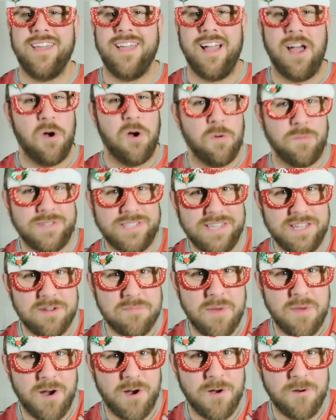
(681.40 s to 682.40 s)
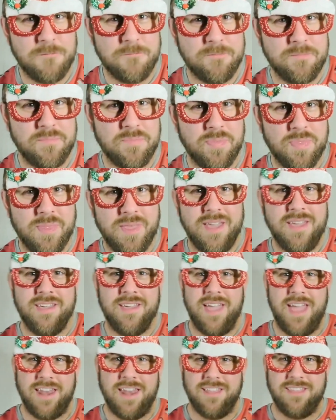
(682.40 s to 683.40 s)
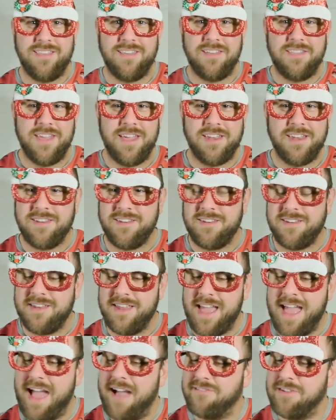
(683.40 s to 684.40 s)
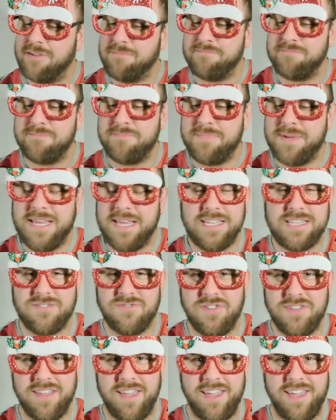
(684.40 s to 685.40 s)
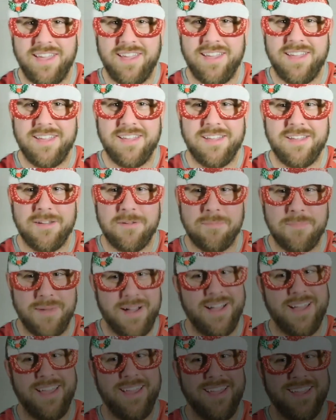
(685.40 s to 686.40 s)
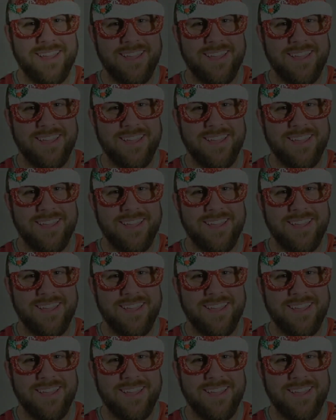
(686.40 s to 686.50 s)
I hope to see you tomorrow. And until then, have a peaceful day. Bye.